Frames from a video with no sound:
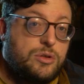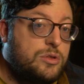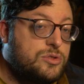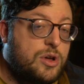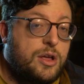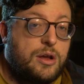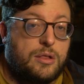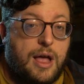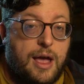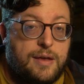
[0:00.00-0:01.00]
all your
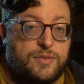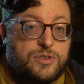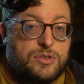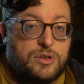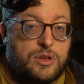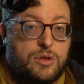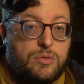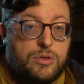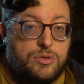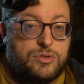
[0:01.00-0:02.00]
lives, you
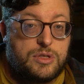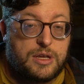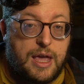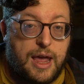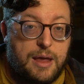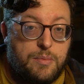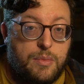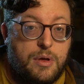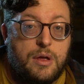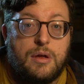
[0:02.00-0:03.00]
lose the game,
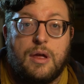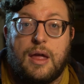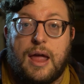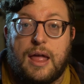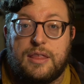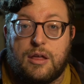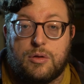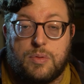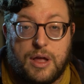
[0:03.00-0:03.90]
and the other player